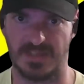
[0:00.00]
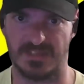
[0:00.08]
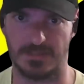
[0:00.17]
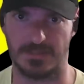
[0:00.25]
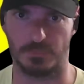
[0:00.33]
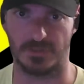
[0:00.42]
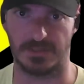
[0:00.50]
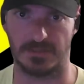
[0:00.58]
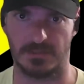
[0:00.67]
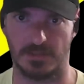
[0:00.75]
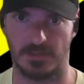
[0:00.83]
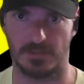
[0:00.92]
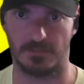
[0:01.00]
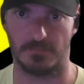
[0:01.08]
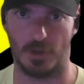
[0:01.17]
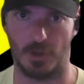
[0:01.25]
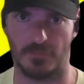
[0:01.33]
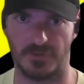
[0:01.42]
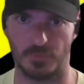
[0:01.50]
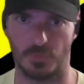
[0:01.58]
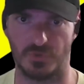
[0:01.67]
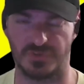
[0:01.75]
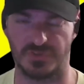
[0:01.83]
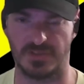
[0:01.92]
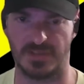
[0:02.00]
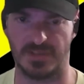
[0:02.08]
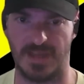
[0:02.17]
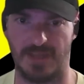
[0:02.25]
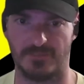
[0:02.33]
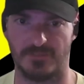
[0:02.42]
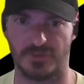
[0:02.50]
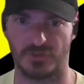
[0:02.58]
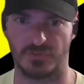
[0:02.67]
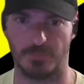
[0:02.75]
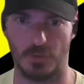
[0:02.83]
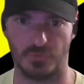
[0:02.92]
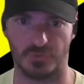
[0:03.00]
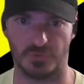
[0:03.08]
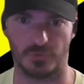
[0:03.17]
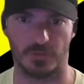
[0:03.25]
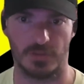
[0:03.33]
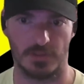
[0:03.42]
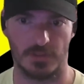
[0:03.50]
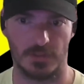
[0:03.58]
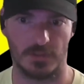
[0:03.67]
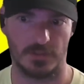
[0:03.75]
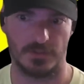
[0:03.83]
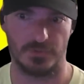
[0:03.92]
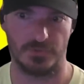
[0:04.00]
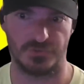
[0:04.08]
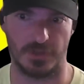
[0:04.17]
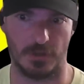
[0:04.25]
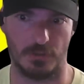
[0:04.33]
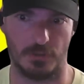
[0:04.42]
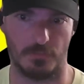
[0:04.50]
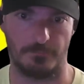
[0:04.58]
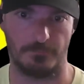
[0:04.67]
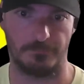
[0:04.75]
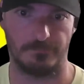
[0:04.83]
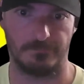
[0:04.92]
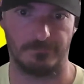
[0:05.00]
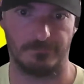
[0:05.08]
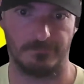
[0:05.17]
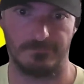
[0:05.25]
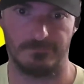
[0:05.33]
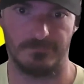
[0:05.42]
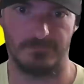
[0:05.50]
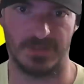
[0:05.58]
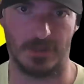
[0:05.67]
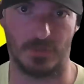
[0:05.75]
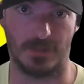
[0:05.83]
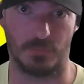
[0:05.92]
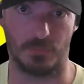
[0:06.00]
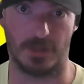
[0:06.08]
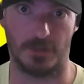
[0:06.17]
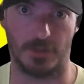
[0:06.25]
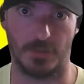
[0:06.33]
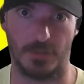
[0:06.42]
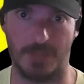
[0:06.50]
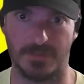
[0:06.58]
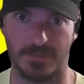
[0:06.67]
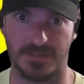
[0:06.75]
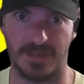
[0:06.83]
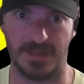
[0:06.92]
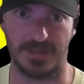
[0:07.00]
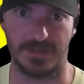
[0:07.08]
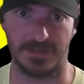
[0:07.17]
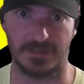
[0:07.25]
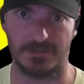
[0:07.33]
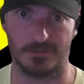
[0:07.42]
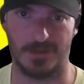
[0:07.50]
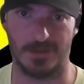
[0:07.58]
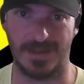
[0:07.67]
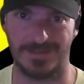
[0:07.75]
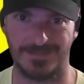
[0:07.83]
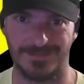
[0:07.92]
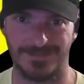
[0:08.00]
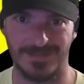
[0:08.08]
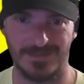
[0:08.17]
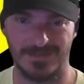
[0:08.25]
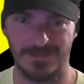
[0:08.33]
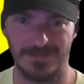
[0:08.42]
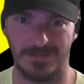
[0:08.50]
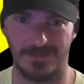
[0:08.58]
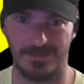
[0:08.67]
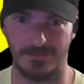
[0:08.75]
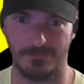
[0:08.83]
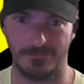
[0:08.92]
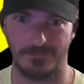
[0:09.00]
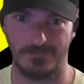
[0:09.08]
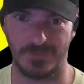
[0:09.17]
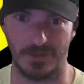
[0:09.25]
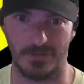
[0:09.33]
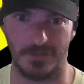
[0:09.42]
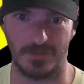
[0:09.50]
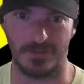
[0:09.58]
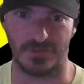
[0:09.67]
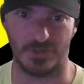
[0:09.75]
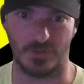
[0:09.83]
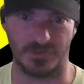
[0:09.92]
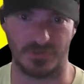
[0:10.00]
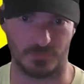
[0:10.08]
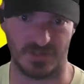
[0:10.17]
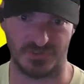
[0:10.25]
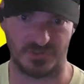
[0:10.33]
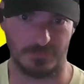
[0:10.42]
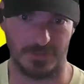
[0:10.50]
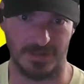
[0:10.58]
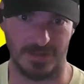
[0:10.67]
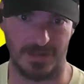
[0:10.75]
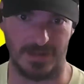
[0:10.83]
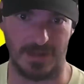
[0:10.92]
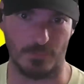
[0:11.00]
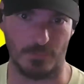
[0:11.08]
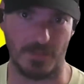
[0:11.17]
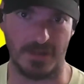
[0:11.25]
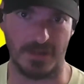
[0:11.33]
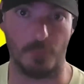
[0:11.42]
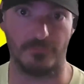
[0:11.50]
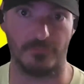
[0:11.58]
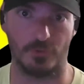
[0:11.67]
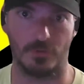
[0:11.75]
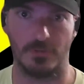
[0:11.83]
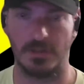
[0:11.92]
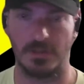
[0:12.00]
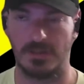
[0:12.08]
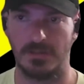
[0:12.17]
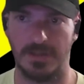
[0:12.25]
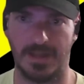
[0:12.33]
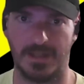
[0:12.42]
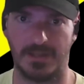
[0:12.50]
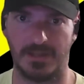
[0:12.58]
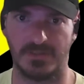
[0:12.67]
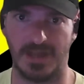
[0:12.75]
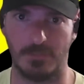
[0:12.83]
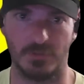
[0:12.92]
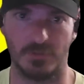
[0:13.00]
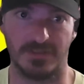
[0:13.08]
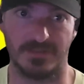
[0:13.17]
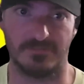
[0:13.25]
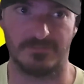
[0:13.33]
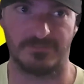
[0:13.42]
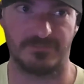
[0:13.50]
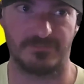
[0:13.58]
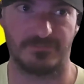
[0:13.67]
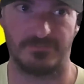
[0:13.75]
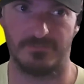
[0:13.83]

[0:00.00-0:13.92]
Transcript: quite deeply. Uh, all the tools that they have at their disposal. So, you know, we we all know what happened to Kennedy, right? Mm. Um, so there, there's always risk, but I, I remain hopeful, and I believe